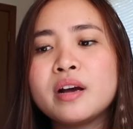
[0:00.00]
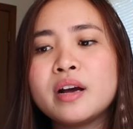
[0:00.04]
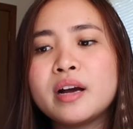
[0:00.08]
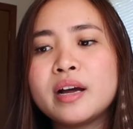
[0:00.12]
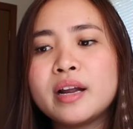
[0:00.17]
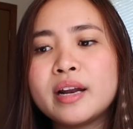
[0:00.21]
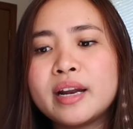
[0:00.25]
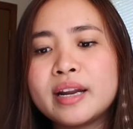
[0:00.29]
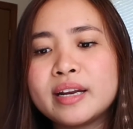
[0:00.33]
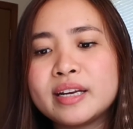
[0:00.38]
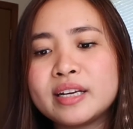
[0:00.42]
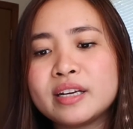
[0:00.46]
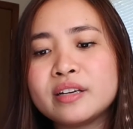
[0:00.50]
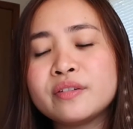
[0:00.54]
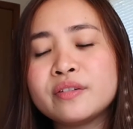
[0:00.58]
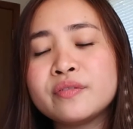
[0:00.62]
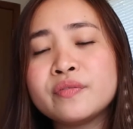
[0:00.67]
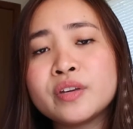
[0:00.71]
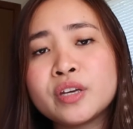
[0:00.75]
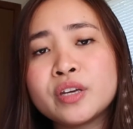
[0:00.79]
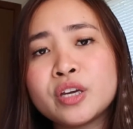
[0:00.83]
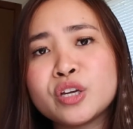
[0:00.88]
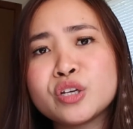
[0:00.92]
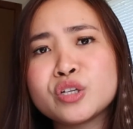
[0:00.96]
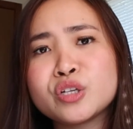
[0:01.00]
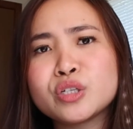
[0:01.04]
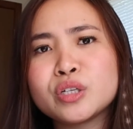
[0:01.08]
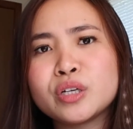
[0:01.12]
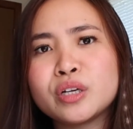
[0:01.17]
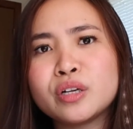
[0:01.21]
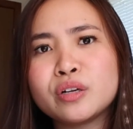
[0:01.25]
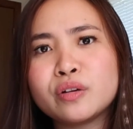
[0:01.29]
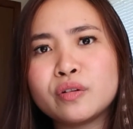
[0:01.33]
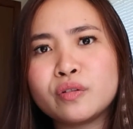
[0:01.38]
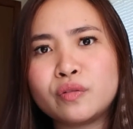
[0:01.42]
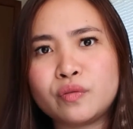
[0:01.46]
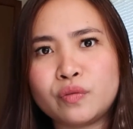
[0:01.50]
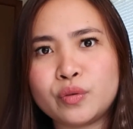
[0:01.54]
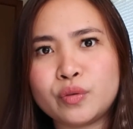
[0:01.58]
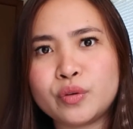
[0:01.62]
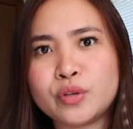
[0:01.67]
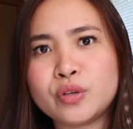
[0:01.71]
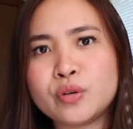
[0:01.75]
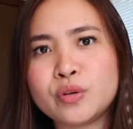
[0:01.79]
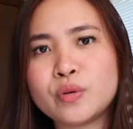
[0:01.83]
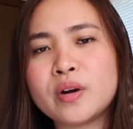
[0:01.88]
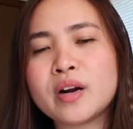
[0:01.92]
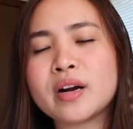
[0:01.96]
an identification of who
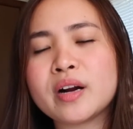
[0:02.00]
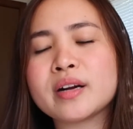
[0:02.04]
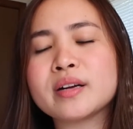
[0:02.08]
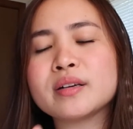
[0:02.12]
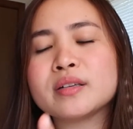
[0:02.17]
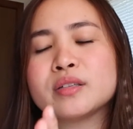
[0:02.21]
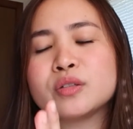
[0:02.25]
you are.